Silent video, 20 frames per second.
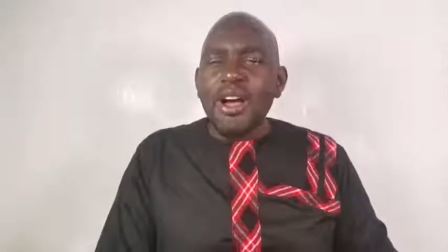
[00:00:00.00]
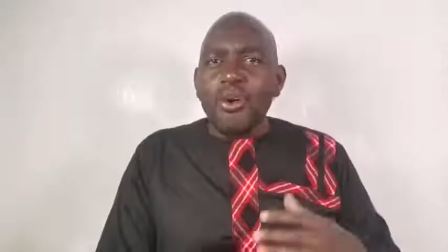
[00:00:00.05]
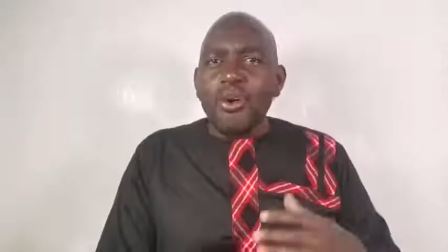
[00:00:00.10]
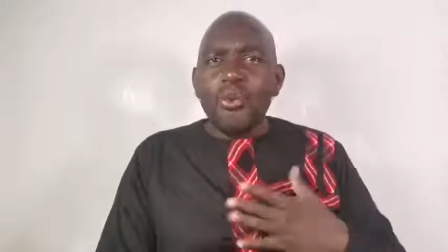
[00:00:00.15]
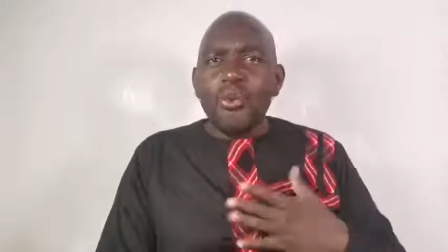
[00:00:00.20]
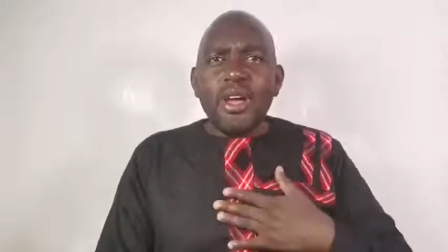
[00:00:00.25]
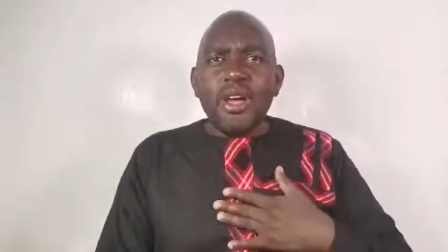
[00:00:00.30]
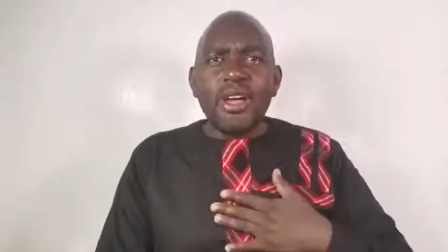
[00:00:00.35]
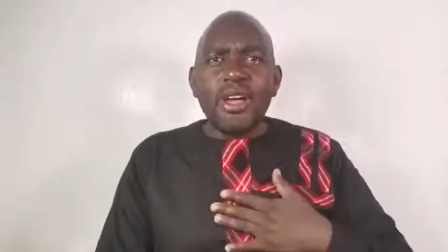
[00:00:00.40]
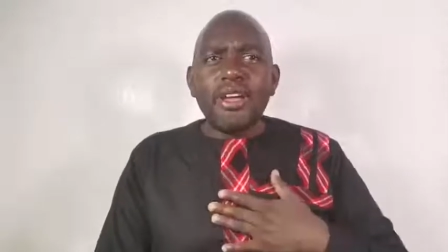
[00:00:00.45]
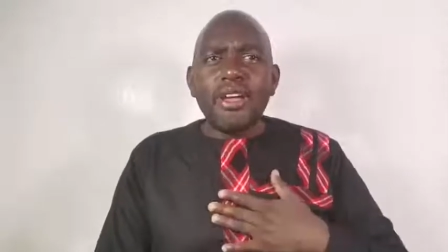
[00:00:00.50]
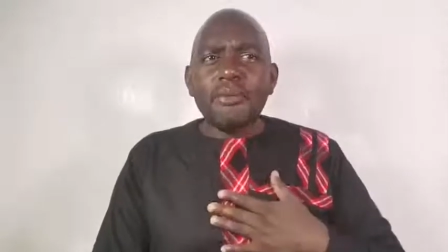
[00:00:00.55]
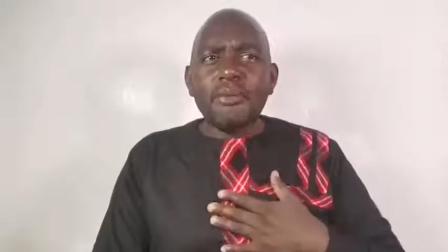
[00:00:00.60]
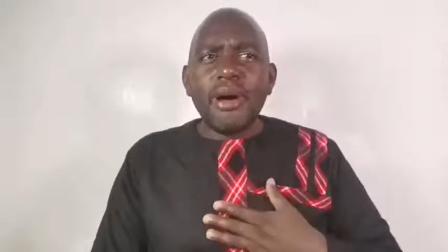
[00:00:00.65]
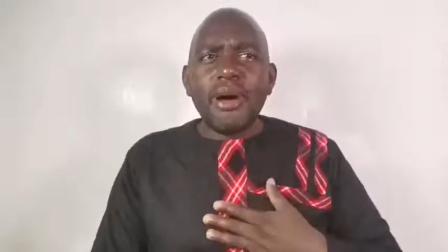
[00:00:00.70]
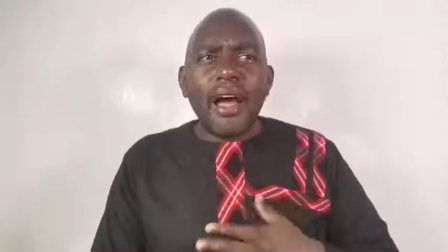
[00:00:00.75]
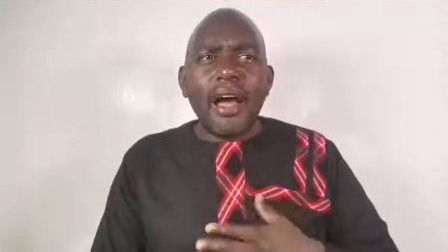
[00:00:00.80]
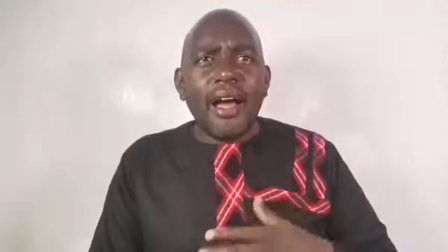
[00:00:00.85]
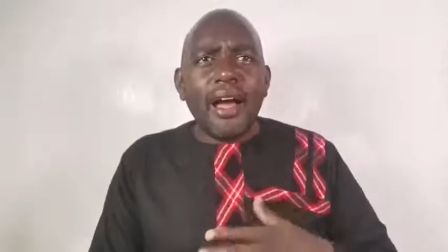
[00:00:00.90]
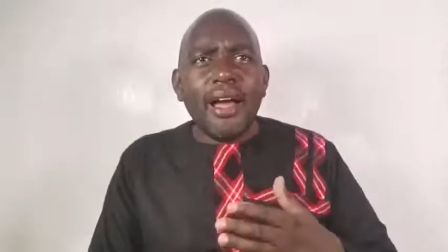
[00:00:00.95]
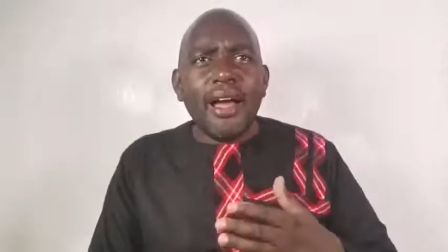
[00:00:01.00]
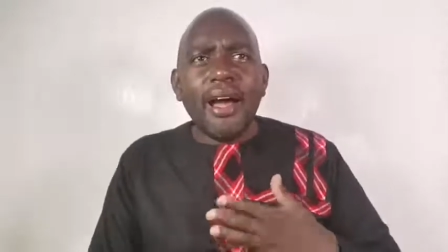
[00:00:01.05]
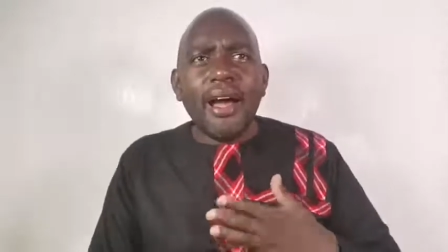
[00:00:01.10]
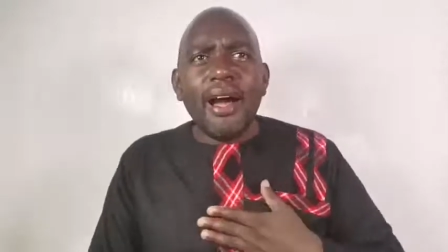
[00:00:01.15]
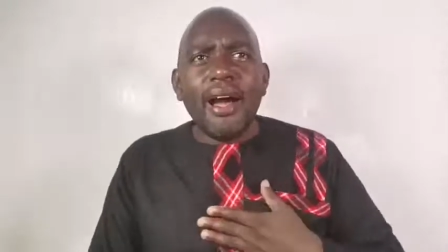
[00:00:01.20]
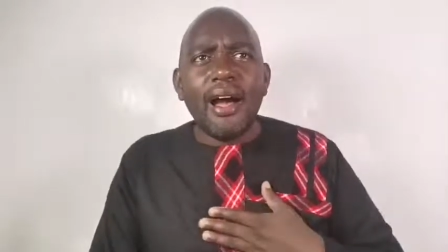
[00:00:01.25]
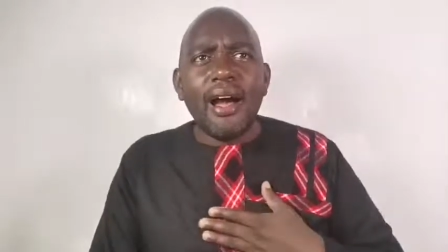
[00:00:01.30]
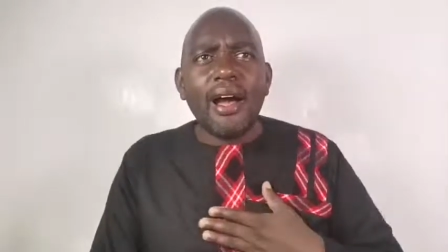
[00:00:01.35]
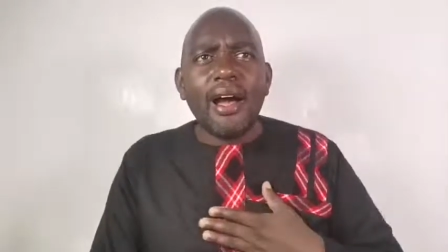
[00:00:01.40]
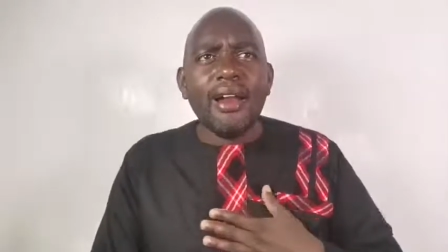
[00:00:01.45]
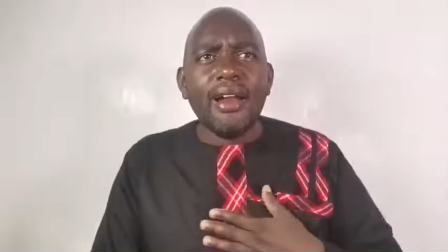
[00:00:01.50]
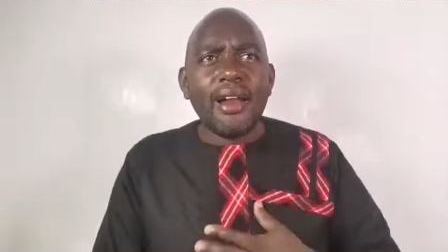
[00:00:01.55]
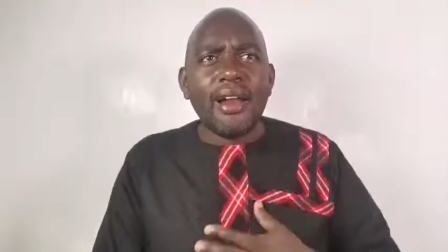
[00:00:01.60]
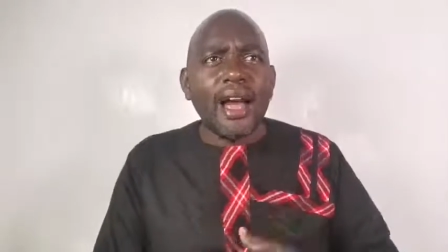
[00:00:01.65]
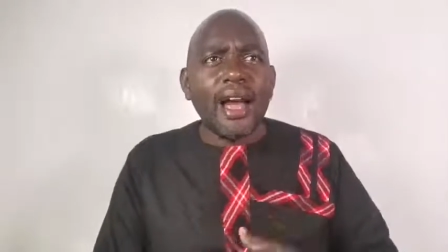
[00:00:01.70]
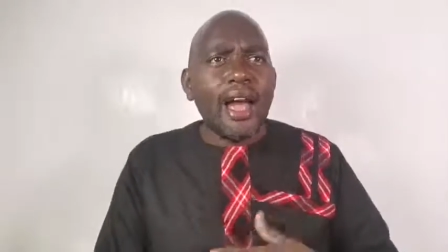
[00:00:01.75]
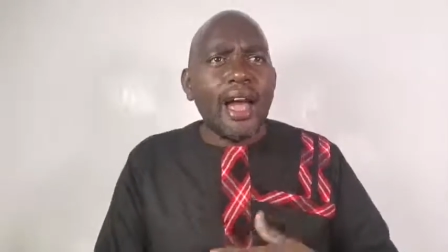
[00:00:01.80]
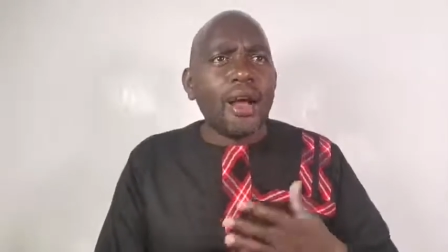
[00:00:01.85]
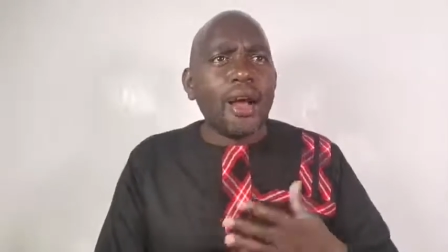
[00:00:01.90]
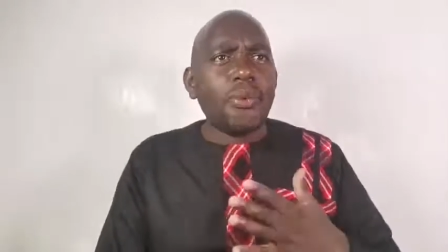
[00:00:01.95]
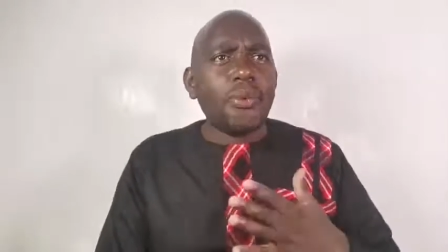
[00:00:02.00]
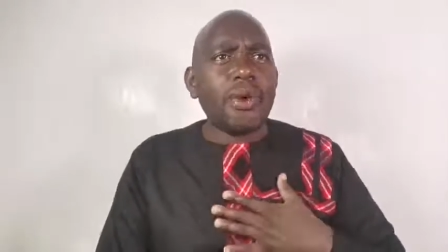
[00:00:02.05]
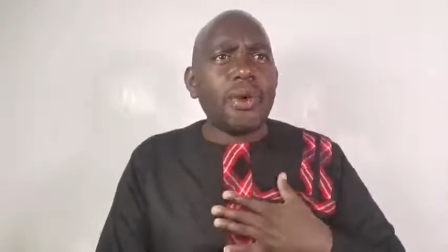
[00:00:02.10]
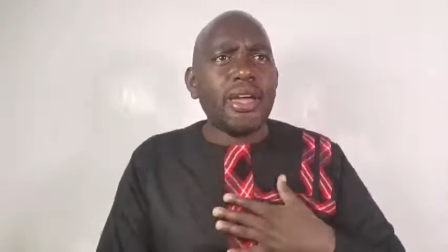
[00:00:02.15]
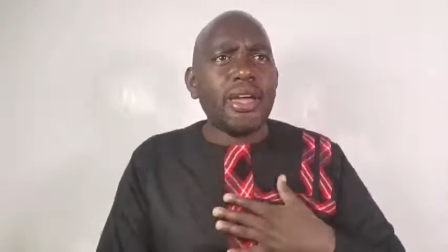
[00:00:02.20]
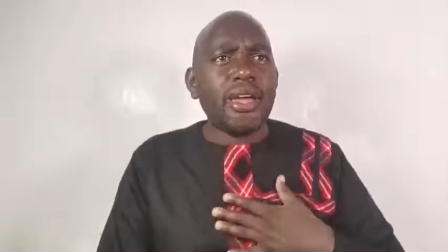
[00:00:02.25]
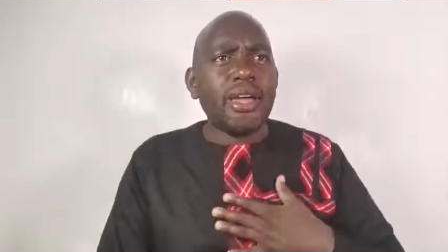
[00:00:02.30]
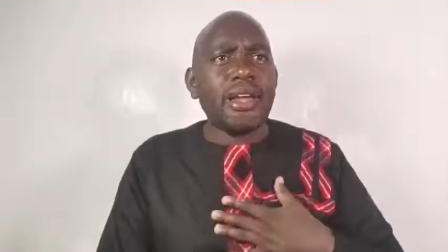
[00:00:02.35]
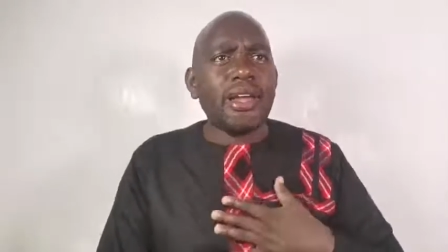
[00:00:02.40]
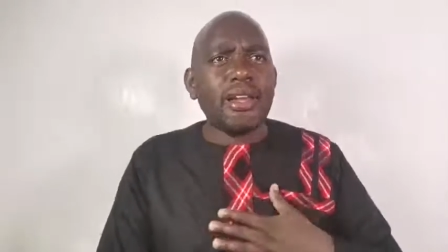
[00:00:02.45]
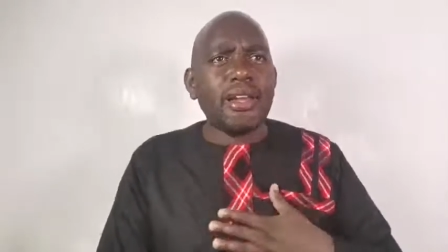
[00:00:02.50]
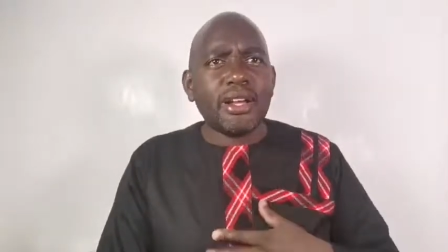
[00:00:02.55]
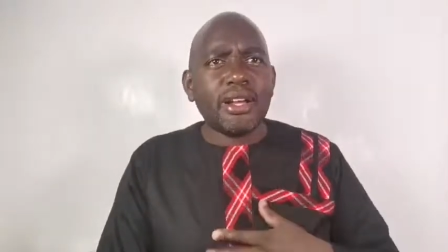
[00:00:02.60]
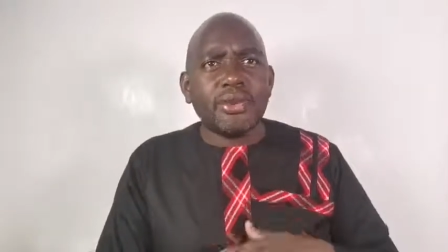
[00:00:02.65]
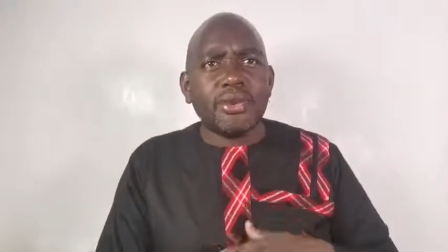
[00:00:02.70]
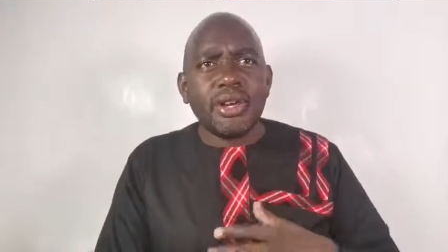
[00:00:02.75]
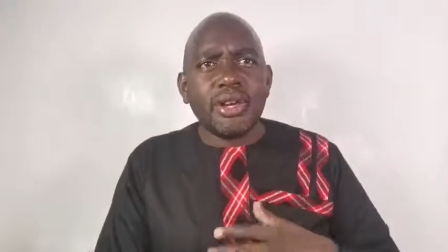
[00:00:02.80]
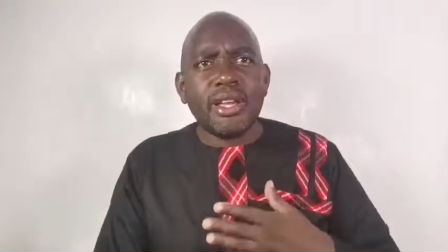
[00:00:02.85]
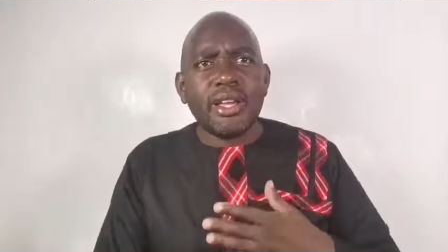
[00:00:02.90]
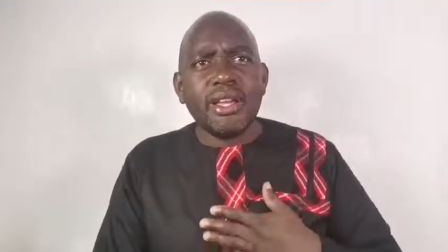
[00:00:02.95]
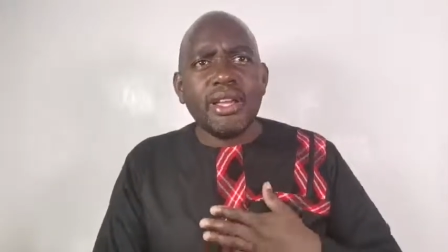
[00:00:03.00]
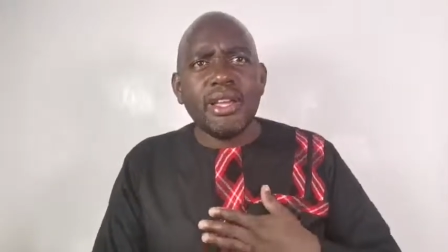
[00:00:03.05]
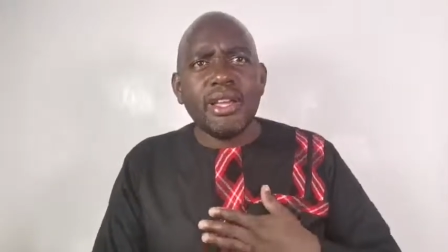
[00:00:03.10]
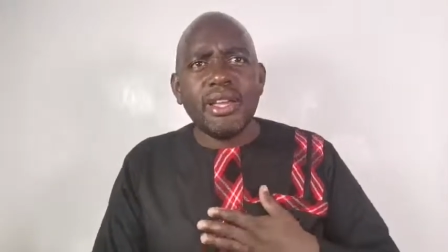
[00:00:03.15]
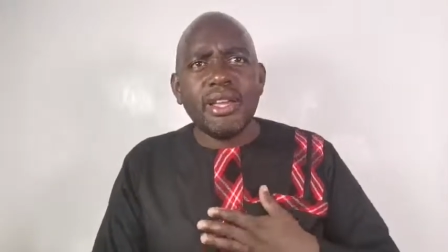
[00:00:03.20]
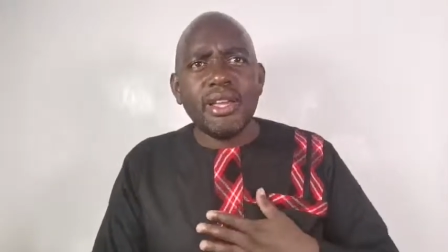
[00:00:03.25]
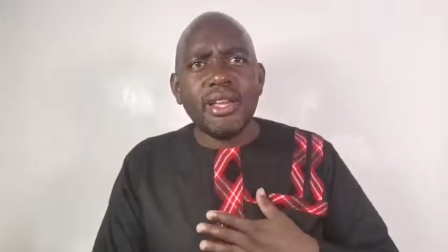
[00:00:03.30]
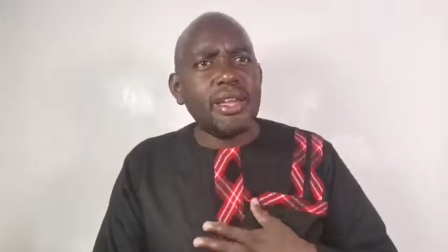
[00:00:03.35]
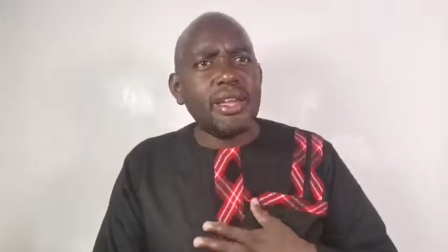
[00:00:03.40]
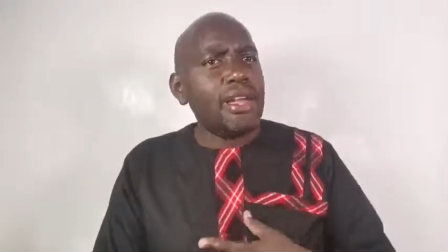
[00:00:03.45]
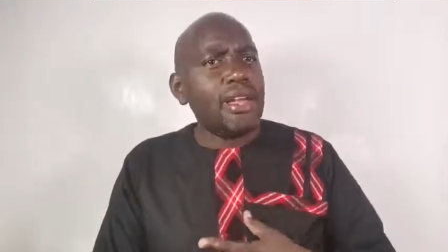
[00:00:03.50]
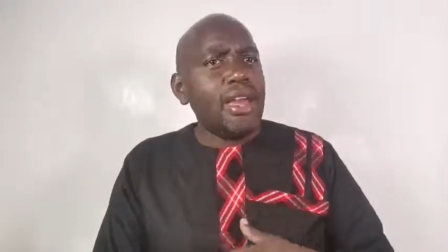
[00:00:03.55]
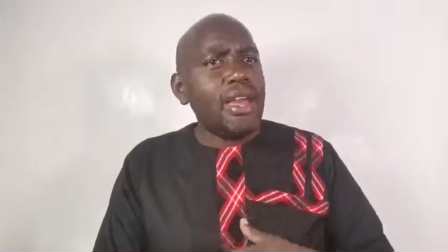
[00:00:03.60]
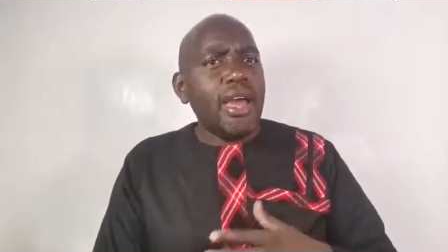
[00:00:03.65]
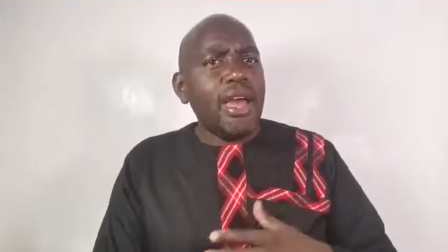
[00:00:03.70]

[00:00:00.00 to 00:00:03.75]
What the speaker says: With my heart I will agree,